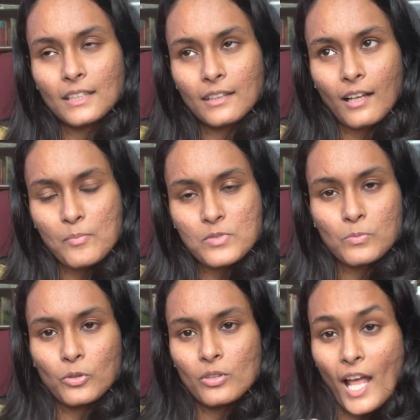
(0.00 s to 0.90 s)
it comes
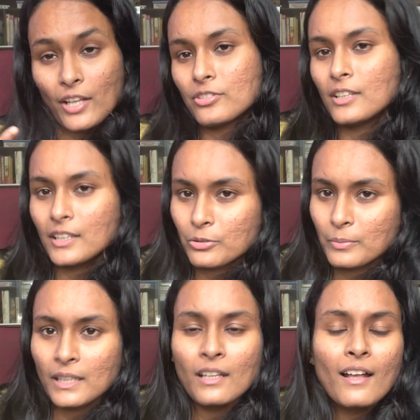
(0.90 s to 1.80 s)
more naturally to
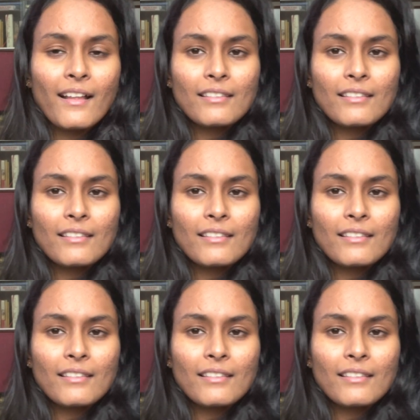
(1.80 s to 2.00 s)
me